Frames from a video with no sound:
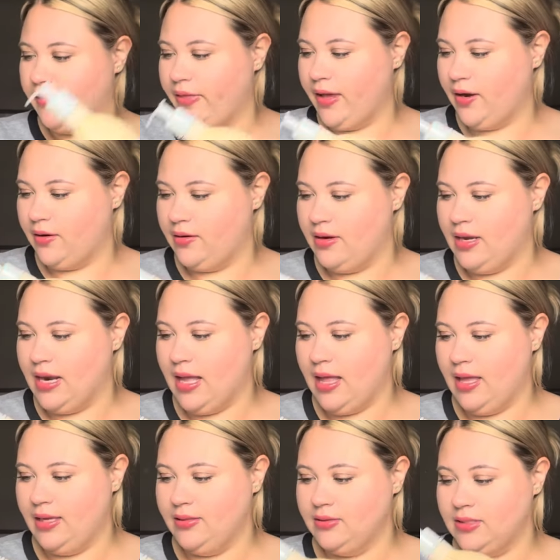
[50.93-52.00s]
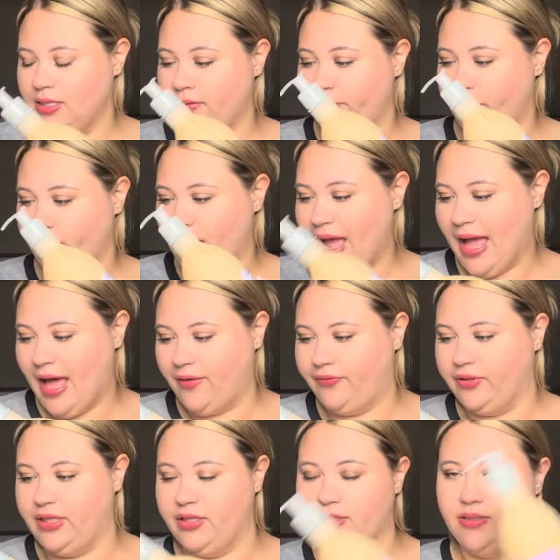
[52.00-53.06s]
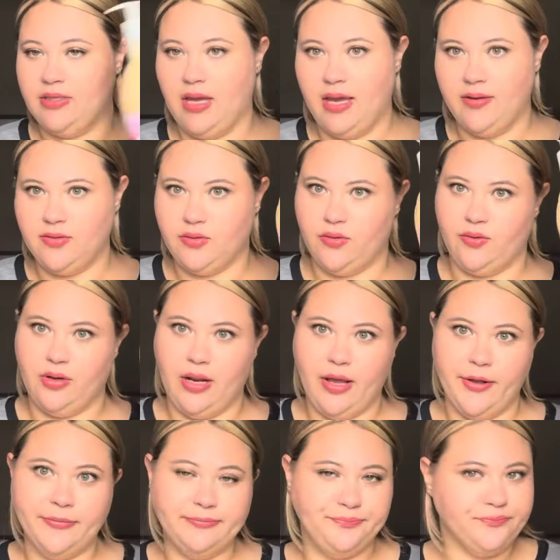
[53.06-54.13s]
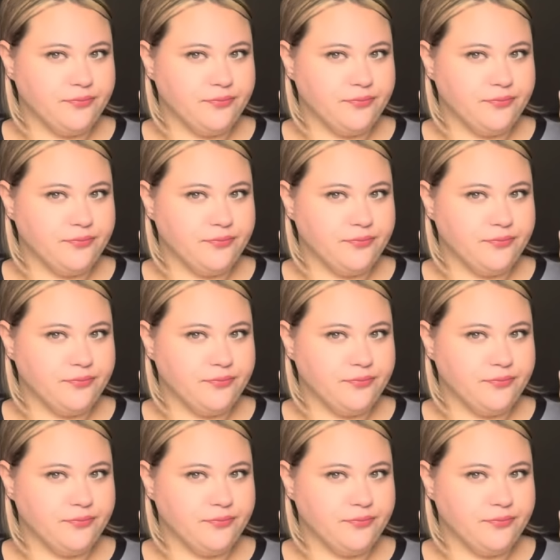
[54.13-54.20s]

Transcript: They are not, they're half liter size, so they're not